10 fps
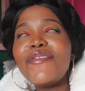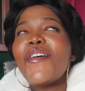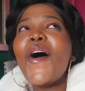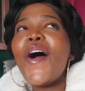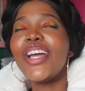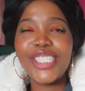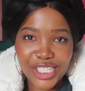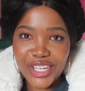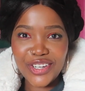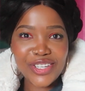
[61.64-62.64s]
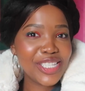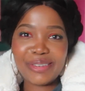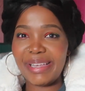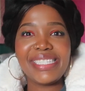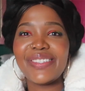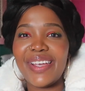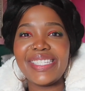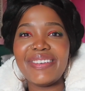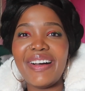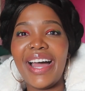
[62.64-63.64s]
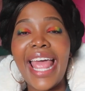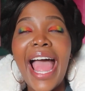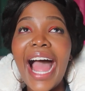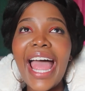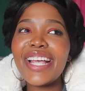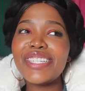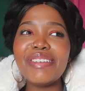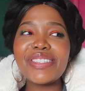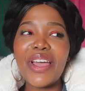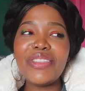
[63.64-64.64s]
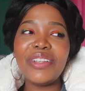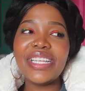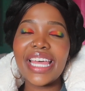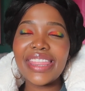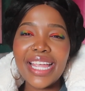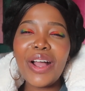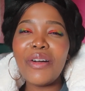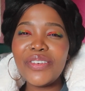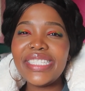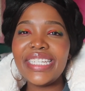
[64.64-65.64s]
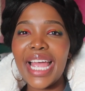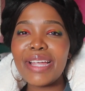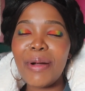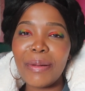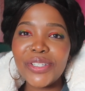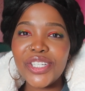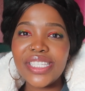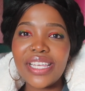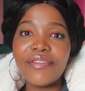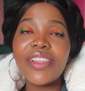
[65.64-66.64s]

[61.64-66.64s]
for June 2021. I actually was going through this. I think obviously like publishers